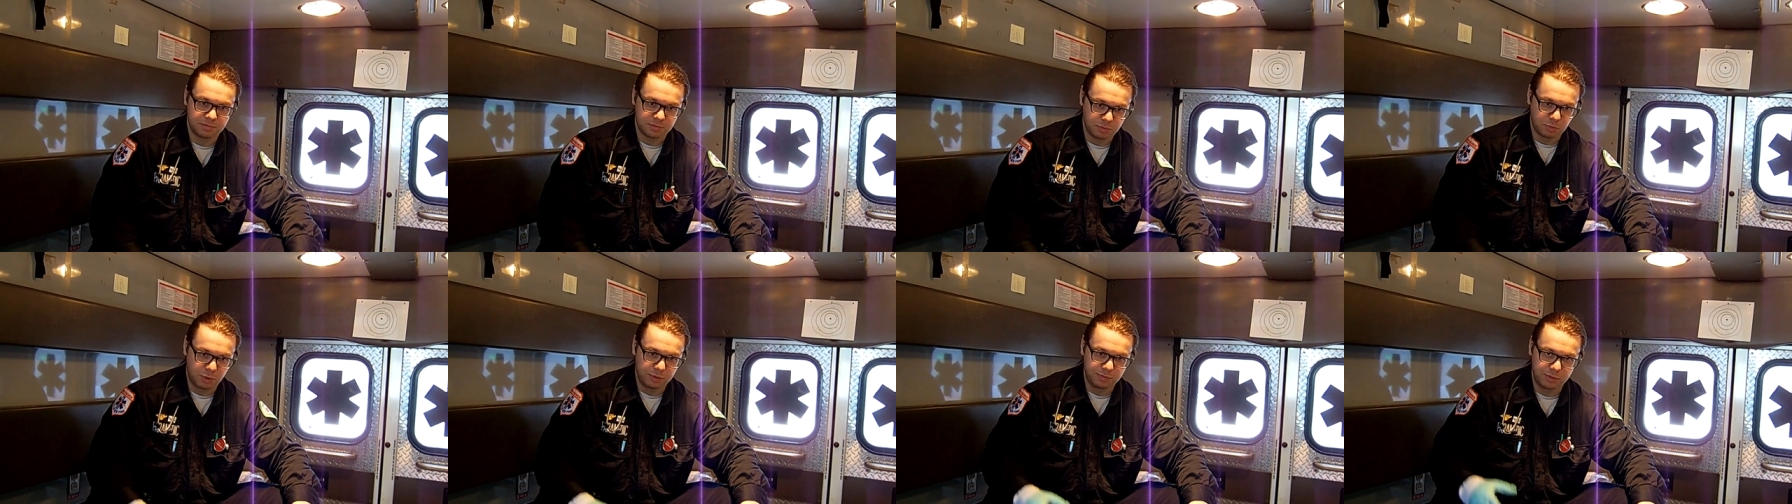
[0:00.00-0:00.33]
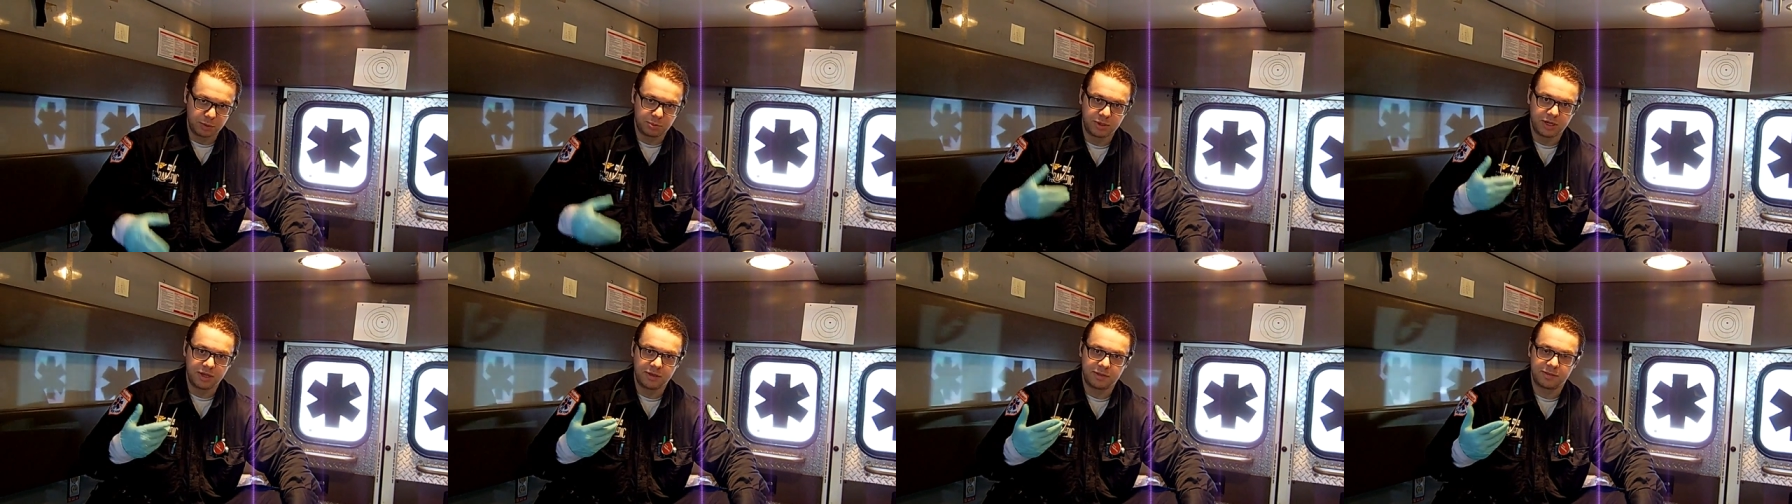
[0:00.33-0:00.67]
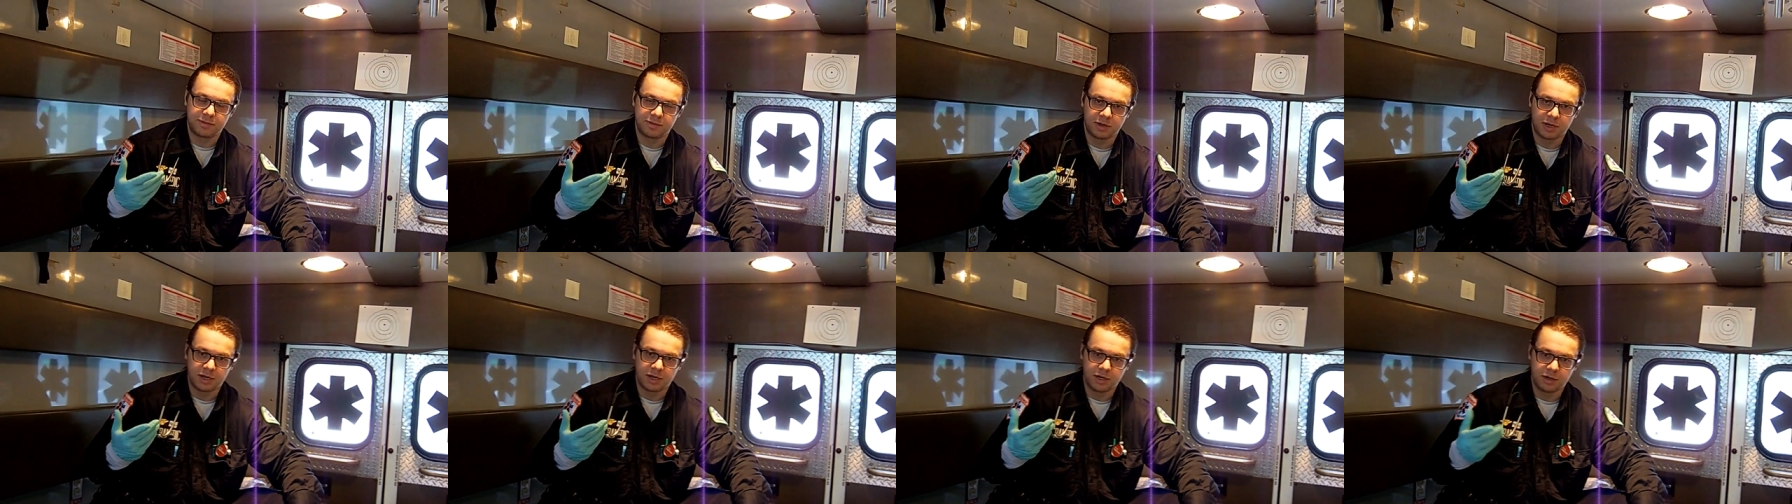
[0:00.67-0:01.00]
when we breathe
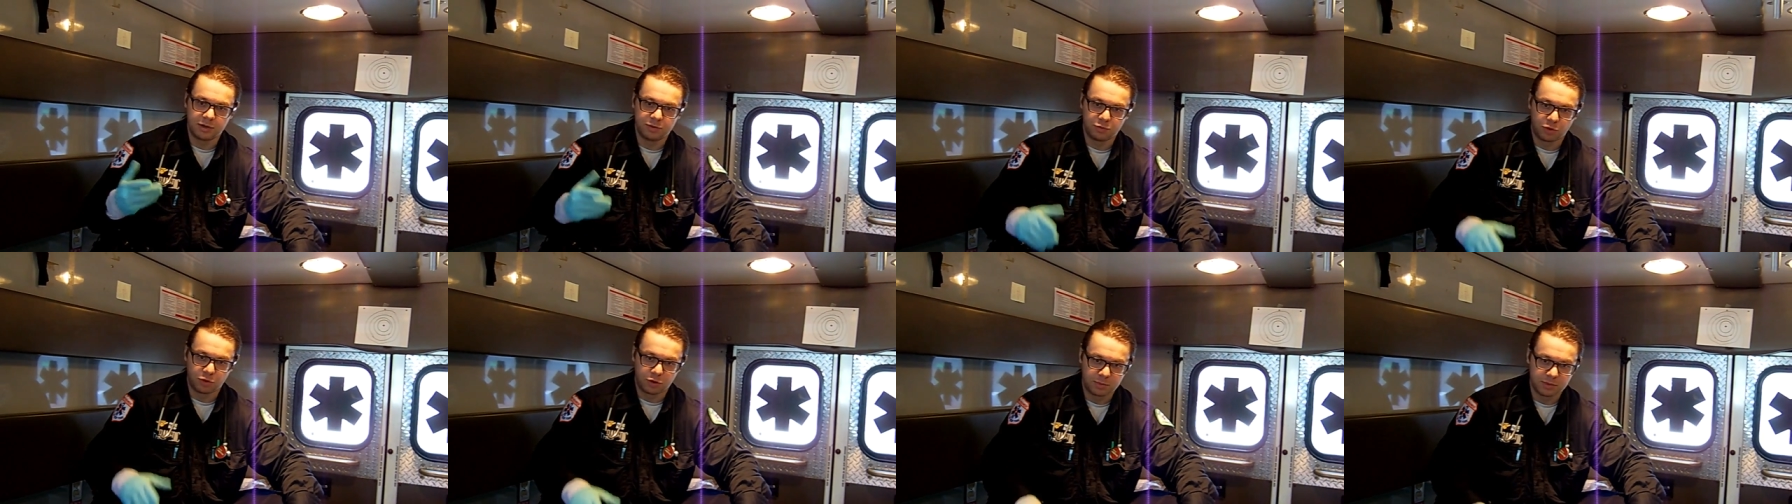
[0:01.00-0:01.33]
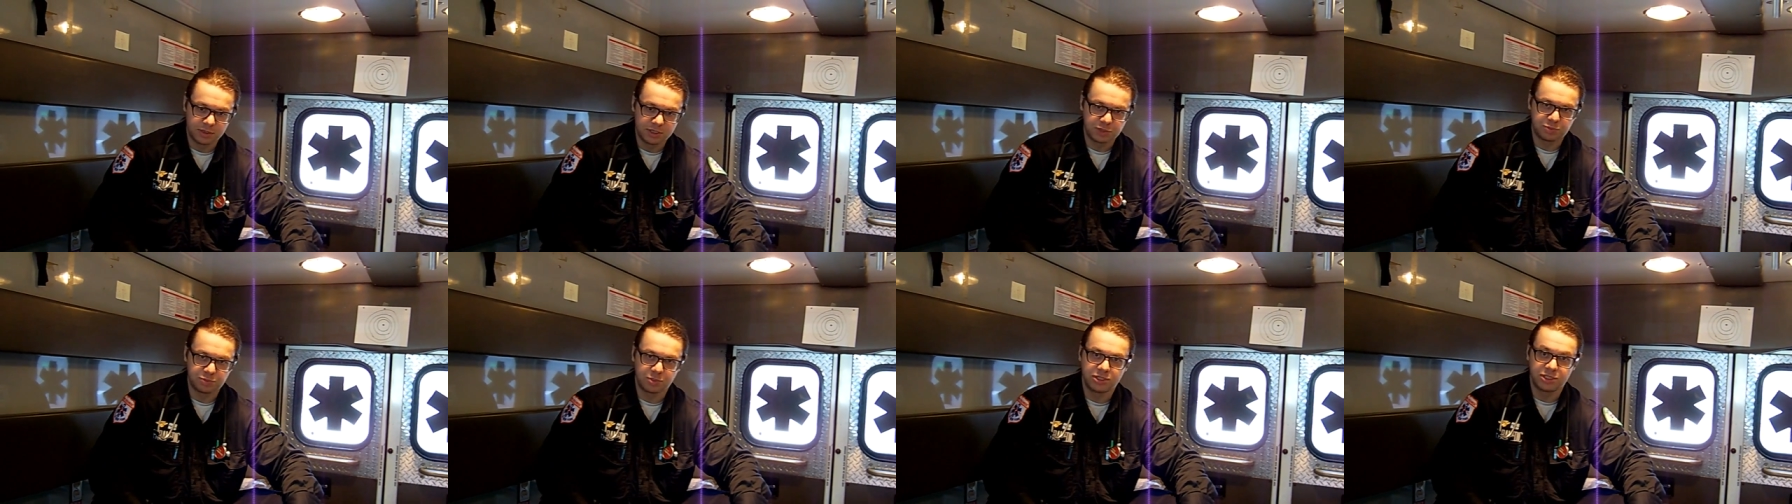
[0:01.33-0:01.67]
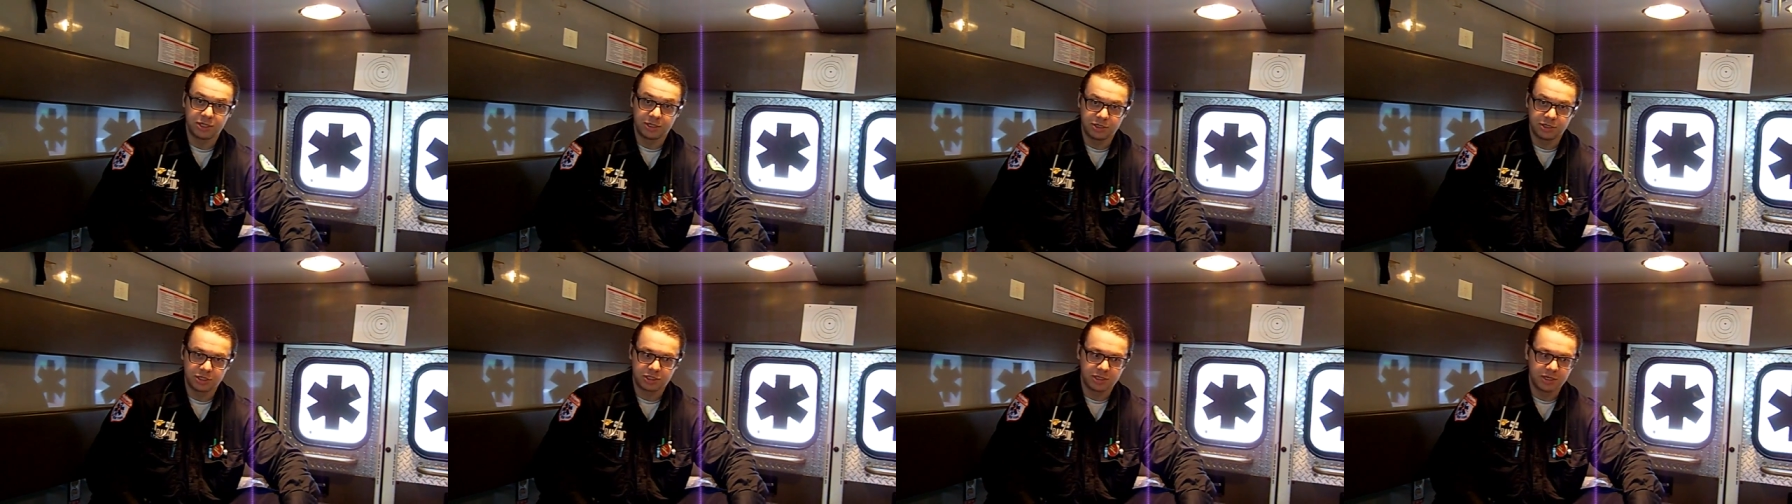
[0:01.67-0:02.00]
normally,
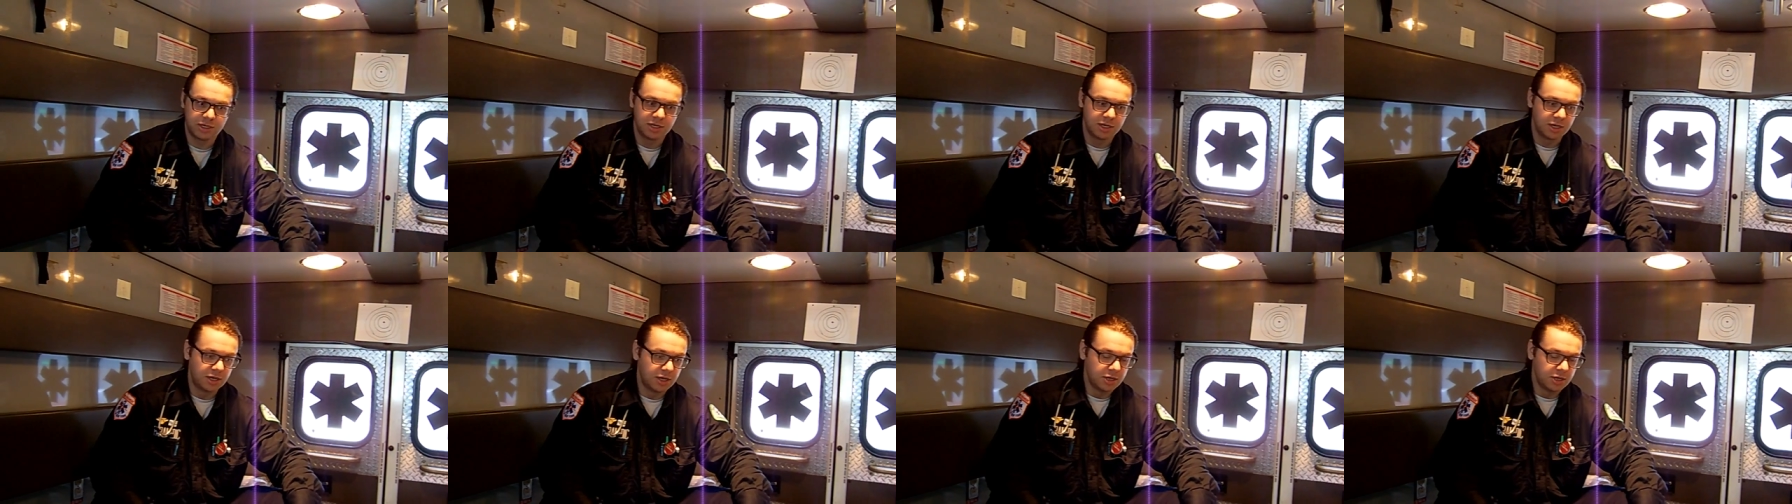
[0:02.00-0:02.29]
spontaneously.